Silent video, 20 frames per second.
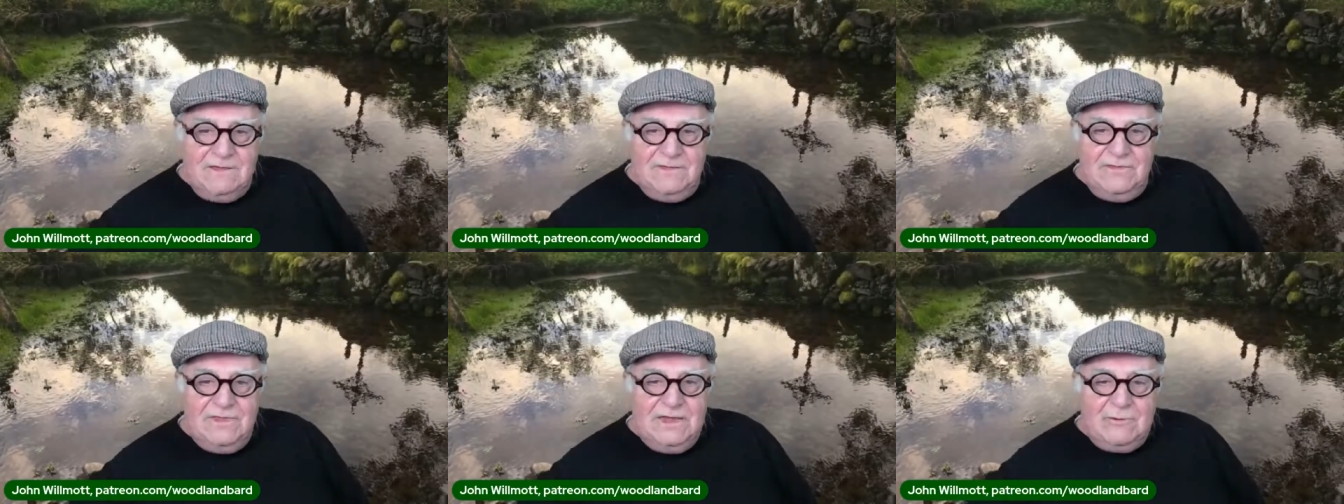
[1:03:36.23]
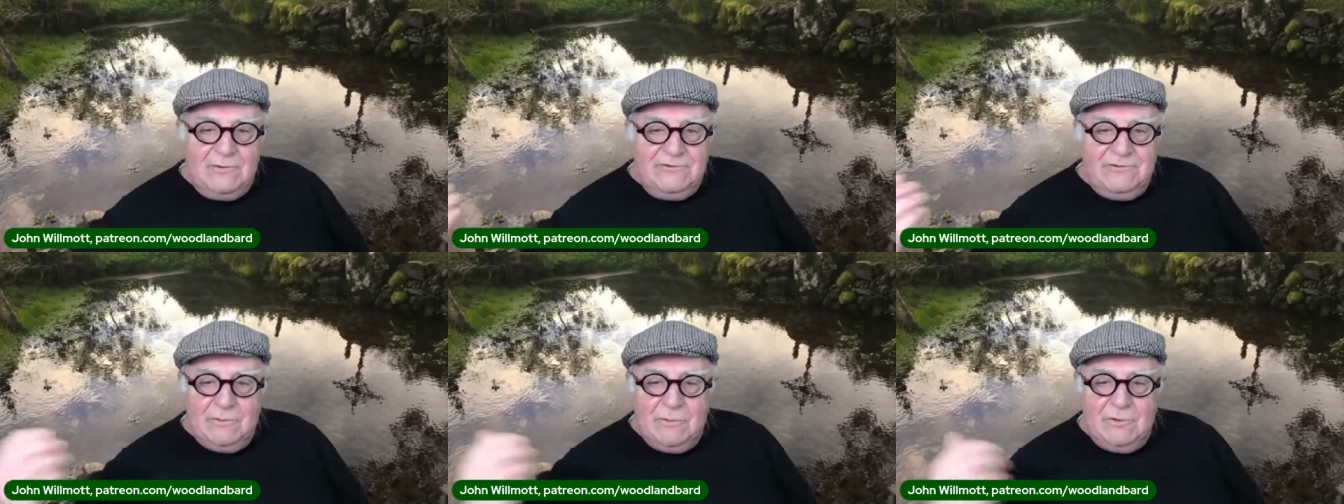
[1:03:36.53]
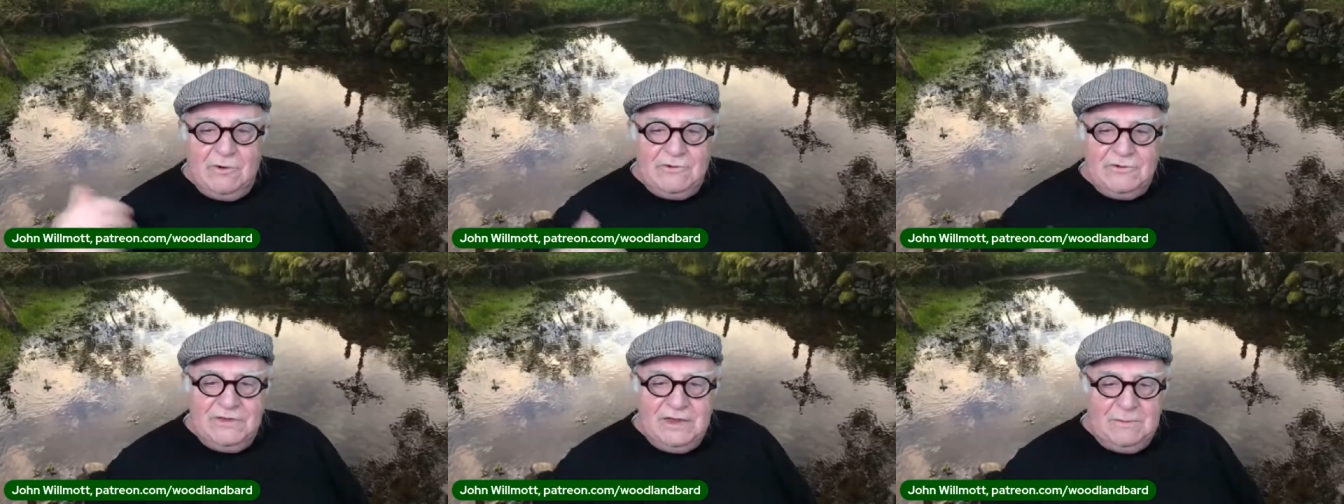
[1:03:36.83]
there was
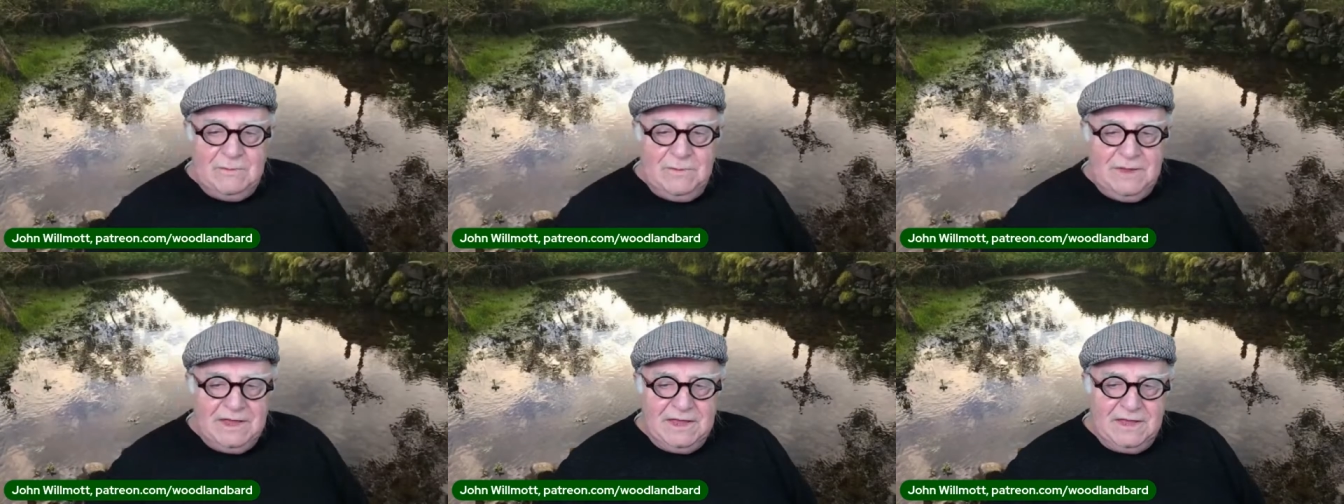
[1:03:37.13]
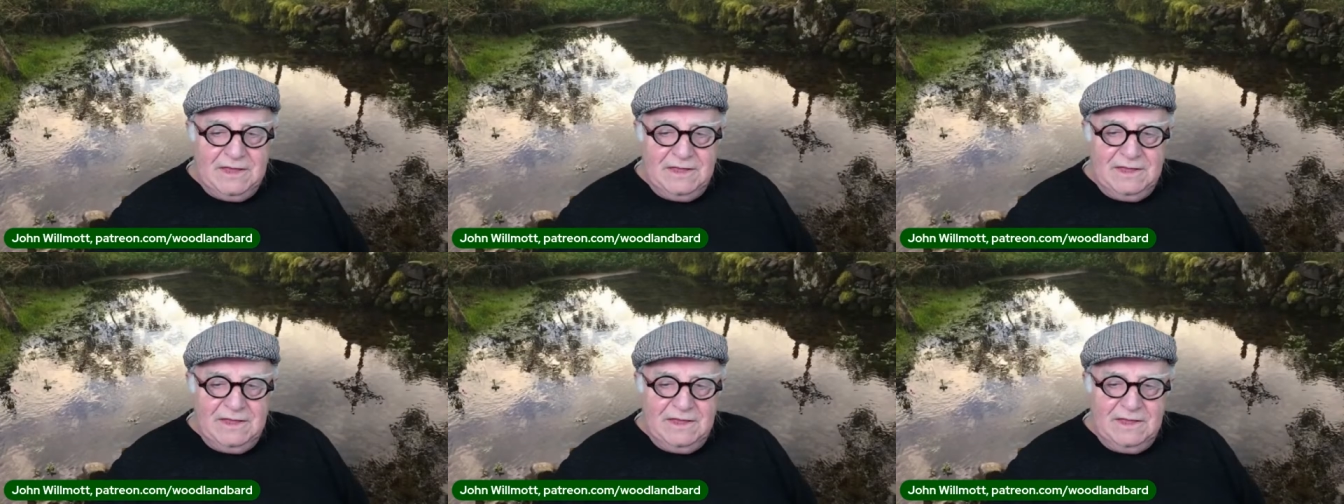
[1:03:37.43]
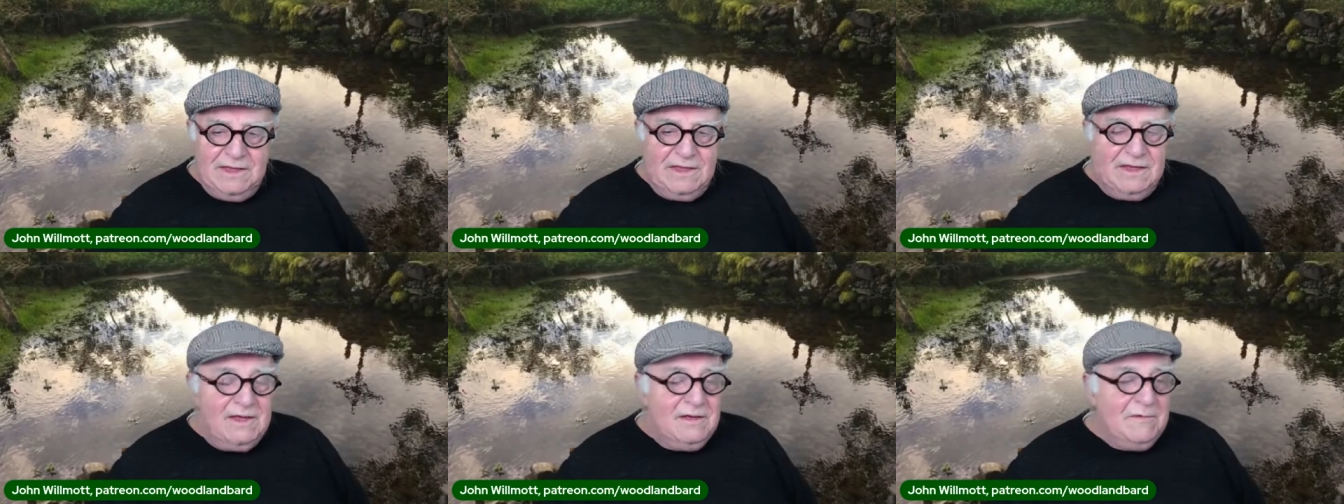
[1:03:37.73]
more dipping
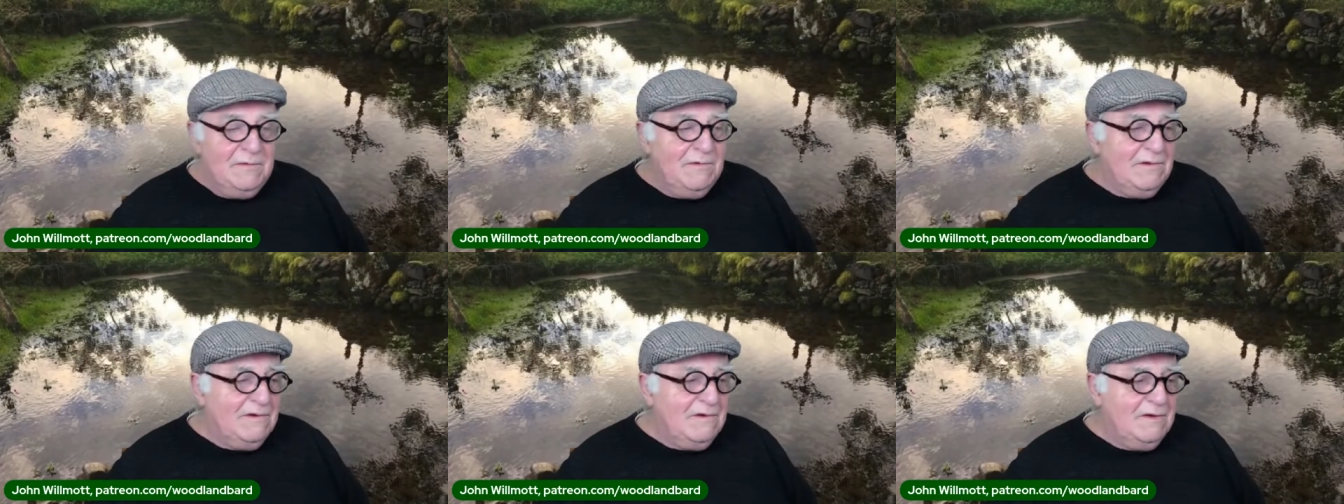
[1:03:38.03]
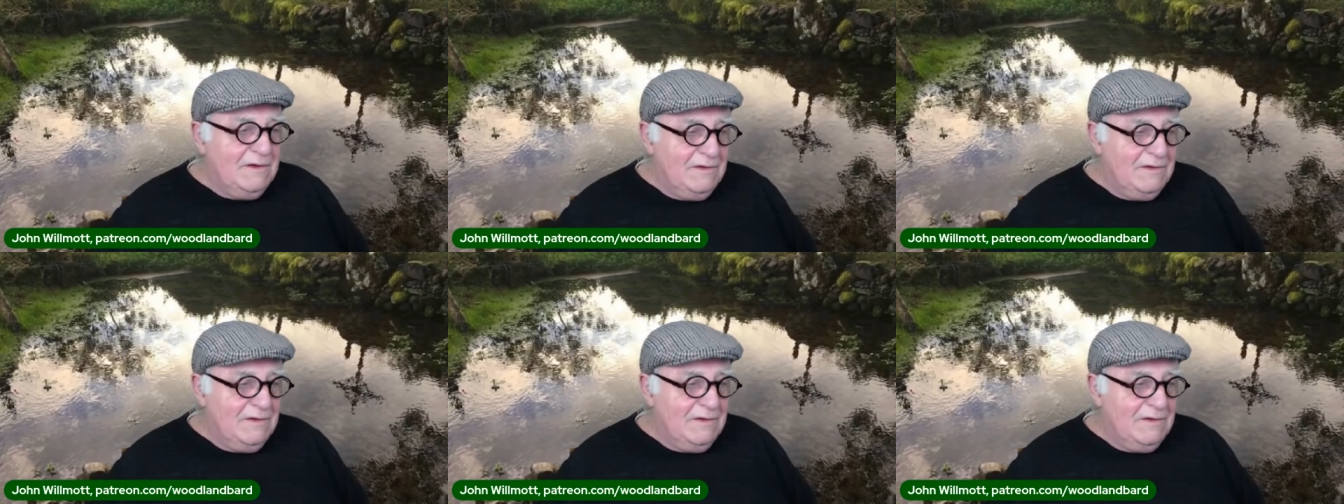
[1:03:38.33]
uh,